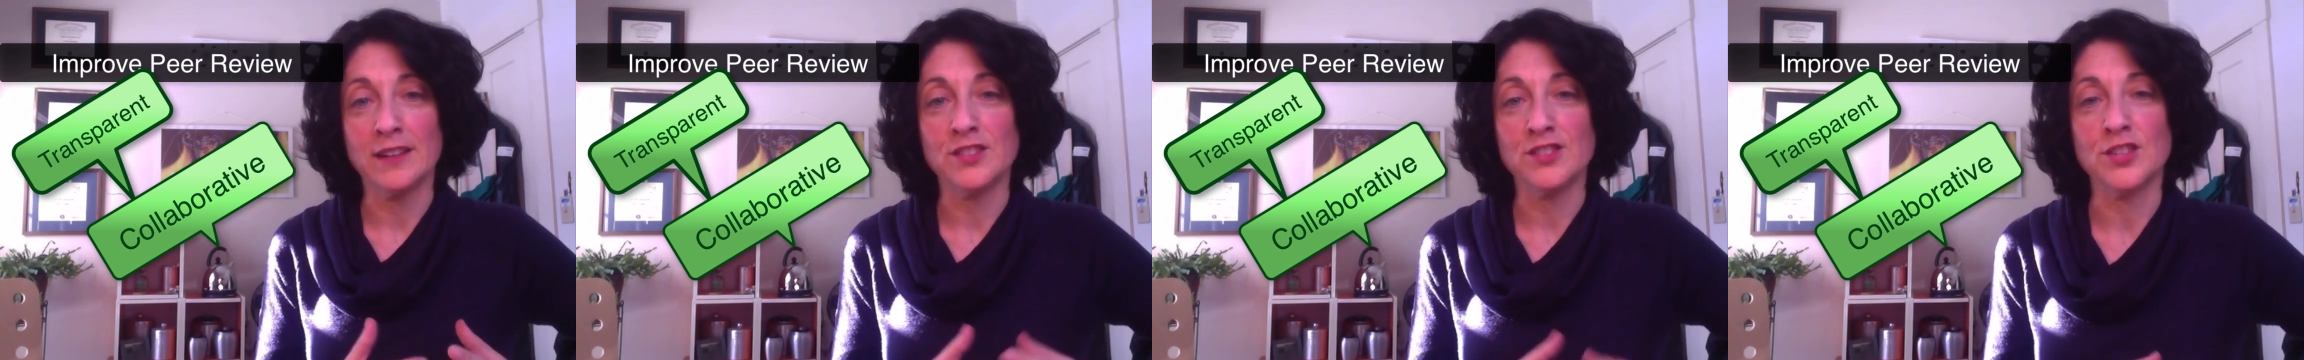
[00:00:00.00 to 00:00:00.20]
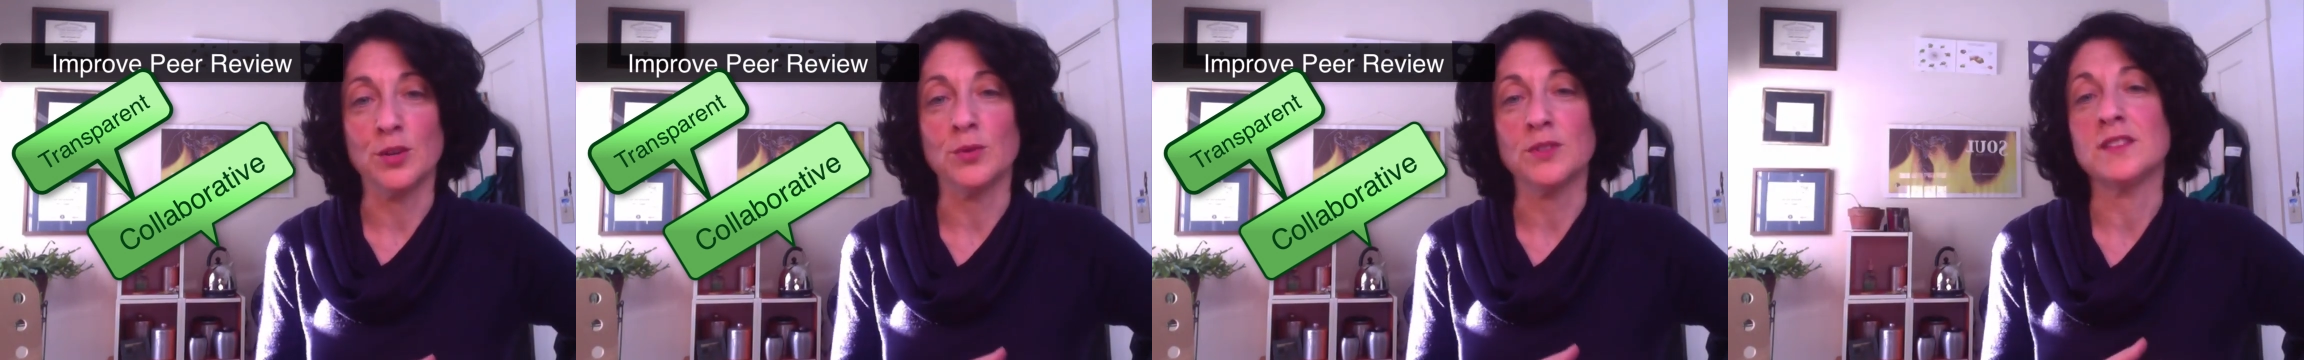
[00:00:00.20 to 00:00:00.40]

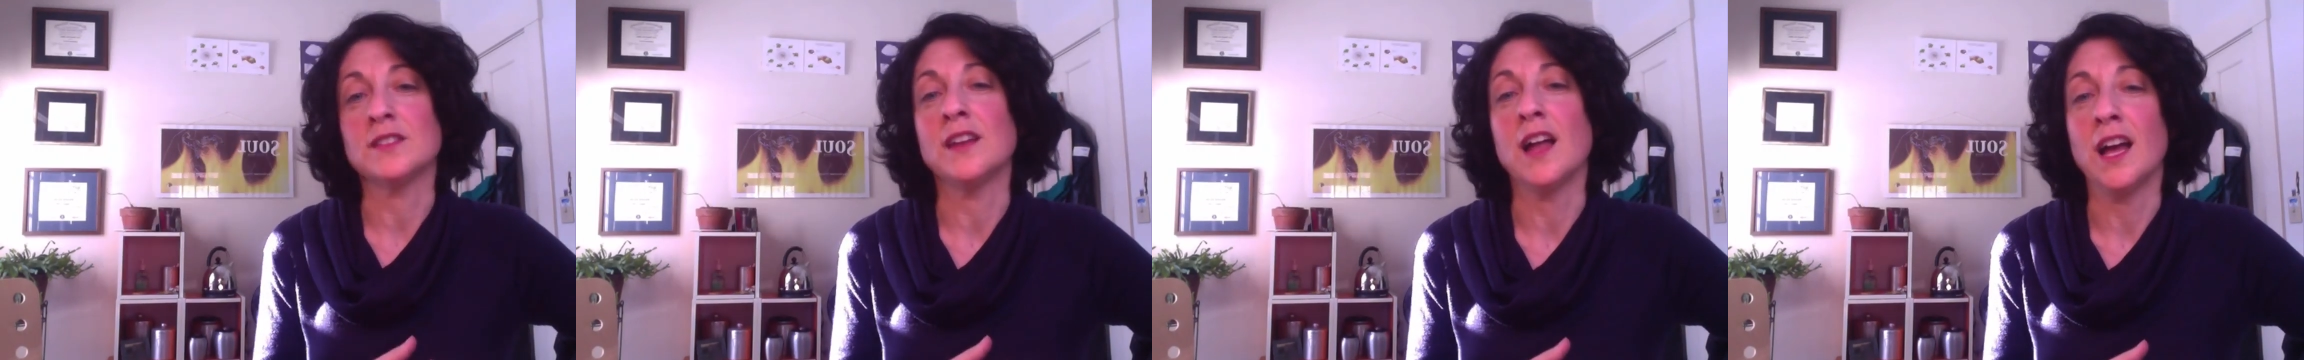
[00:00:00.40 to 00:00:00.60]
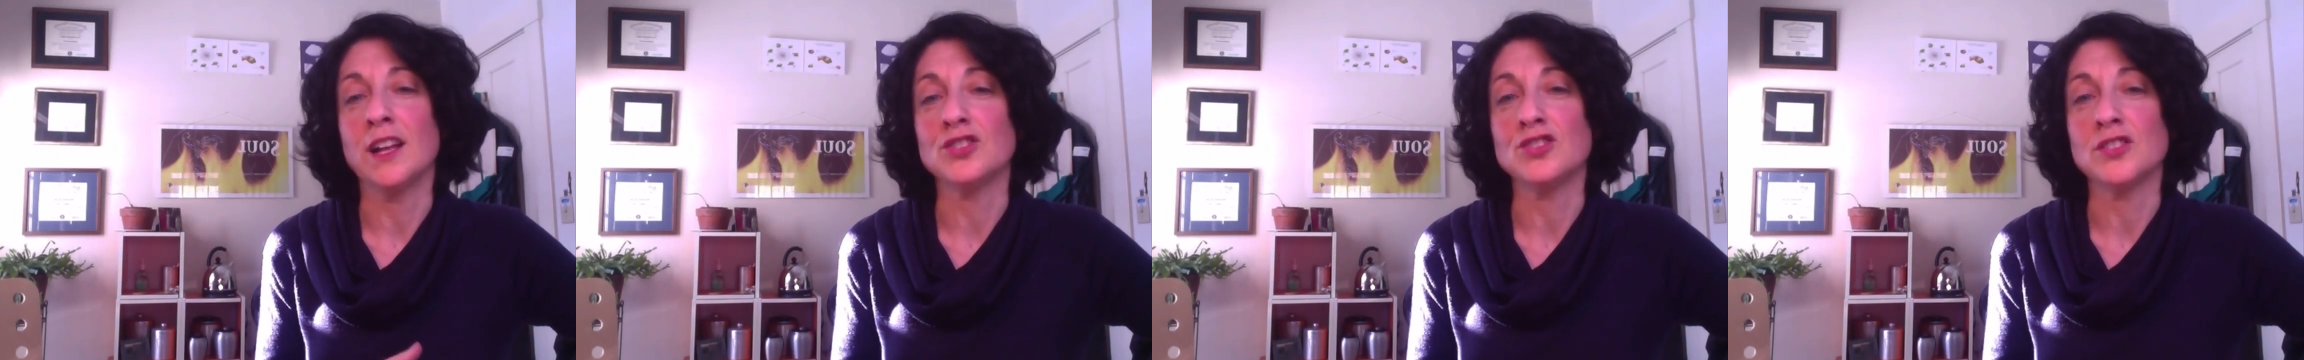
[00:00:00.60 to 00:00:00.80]
So it's
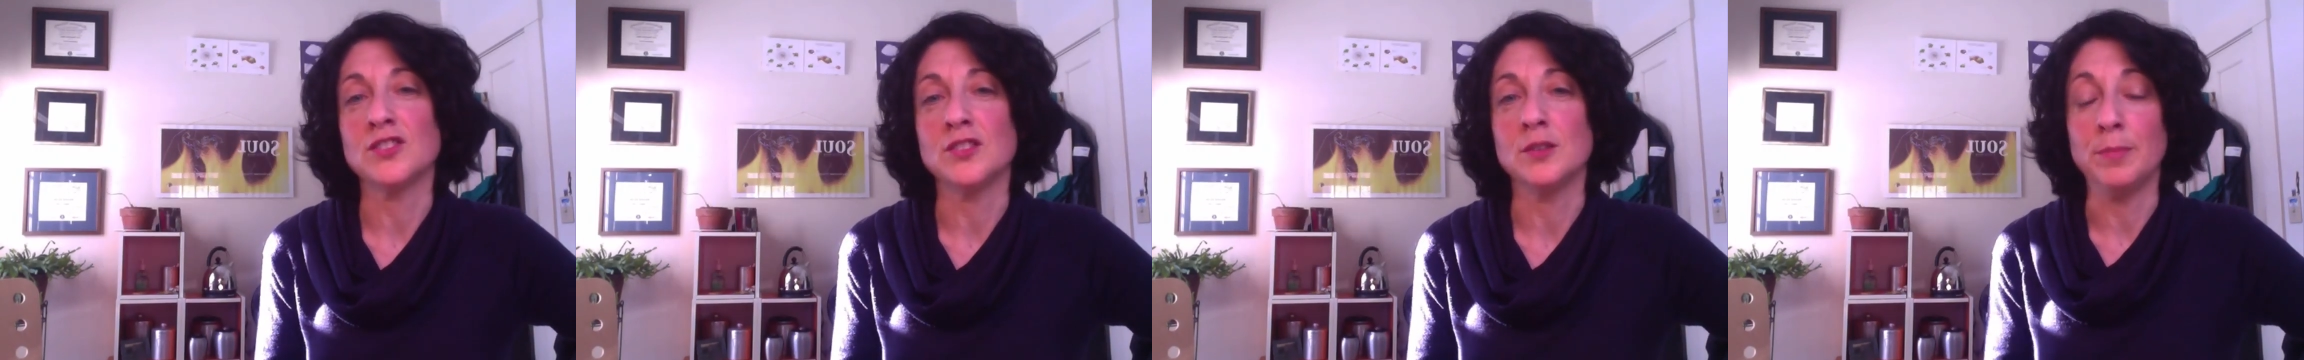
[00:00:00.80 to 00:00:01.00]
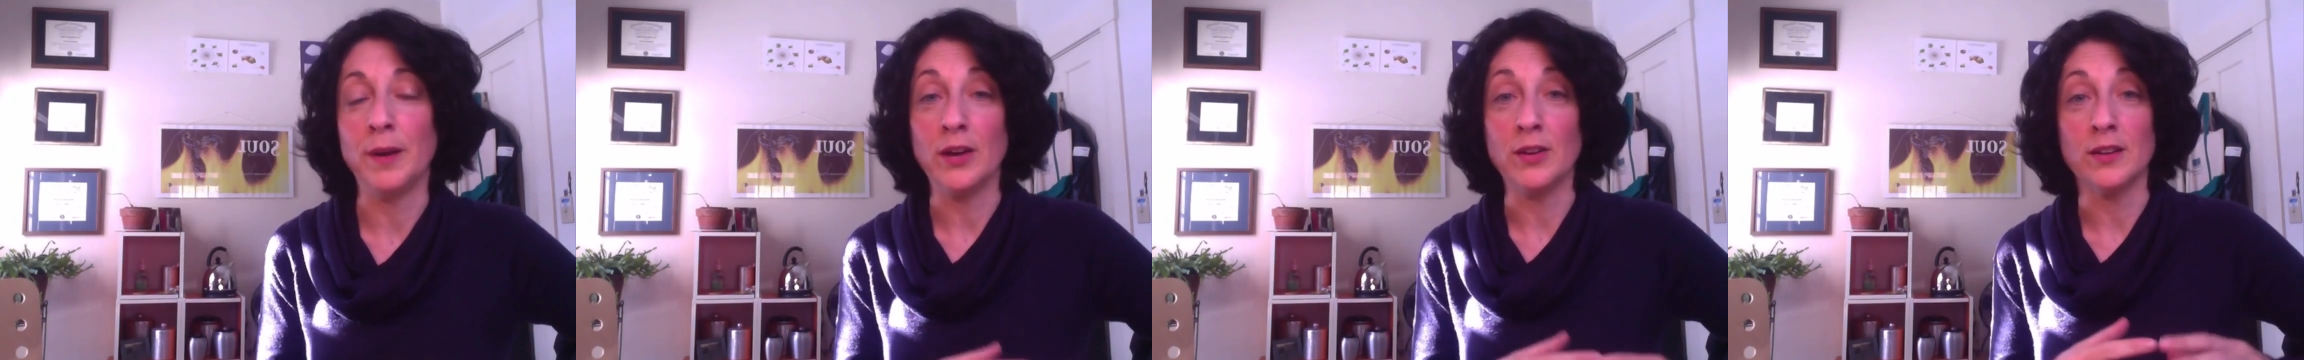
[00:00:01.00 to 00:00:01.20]
not just
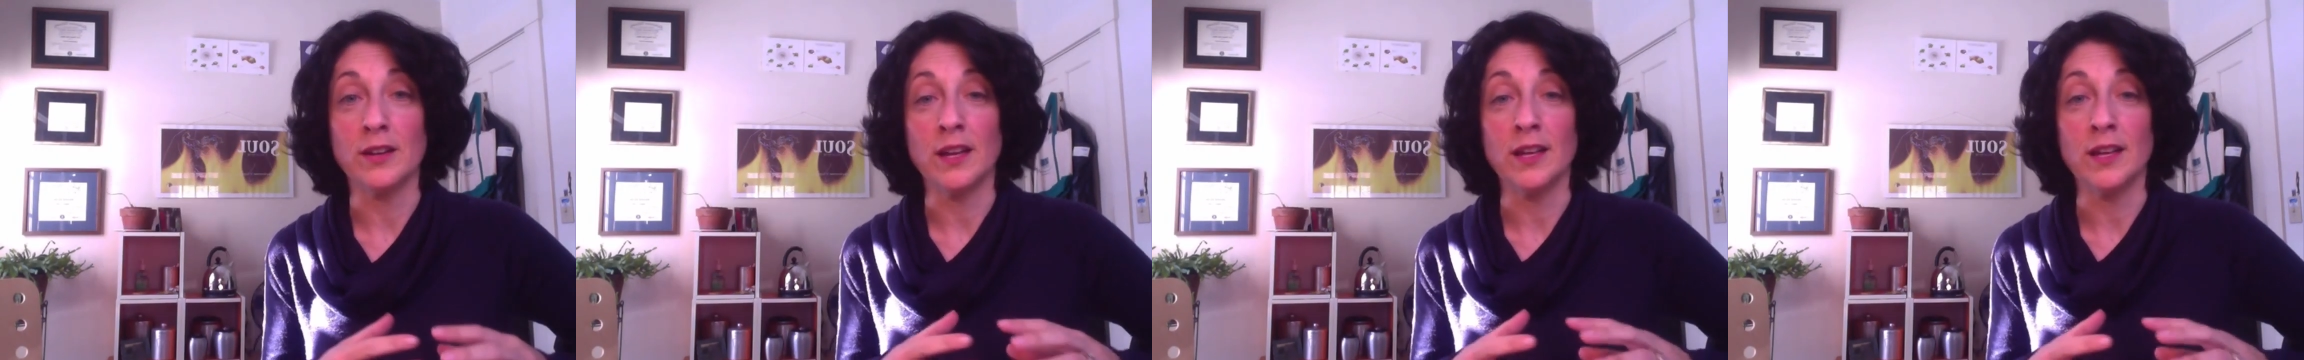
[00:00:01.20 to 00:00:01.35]
about